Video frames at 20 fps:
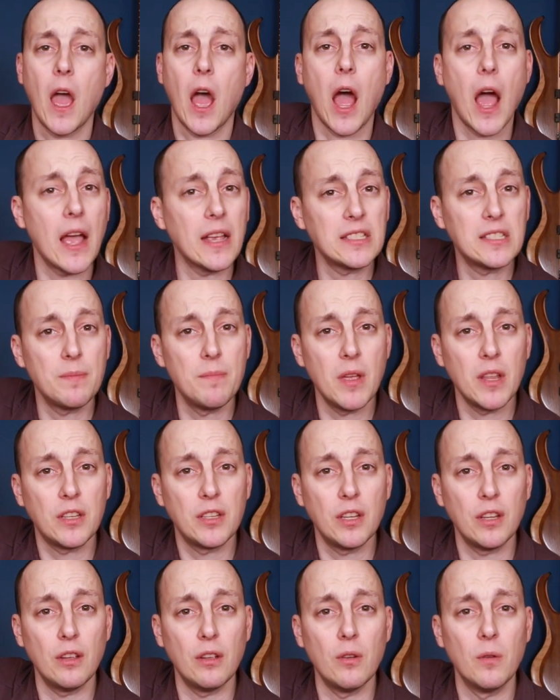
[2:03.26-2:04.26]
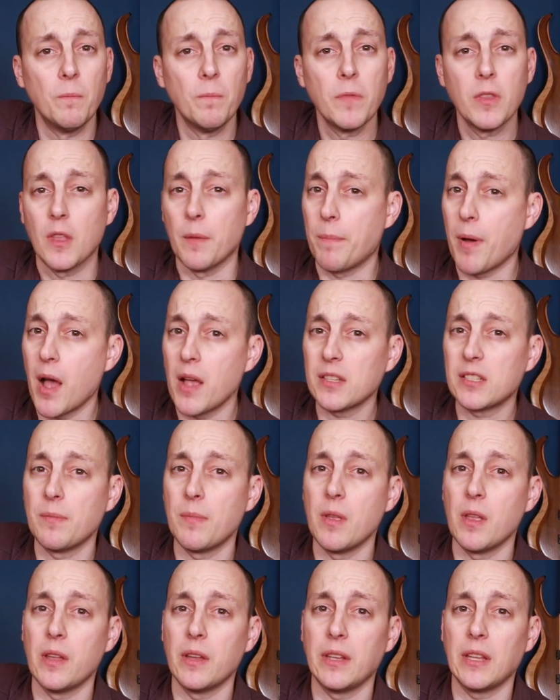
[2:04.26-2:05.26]
I submit to you the
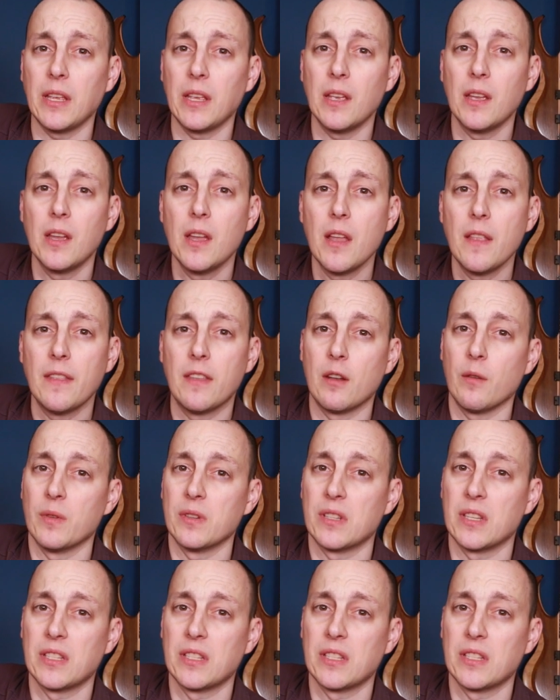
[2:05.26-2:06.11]
possibility that it was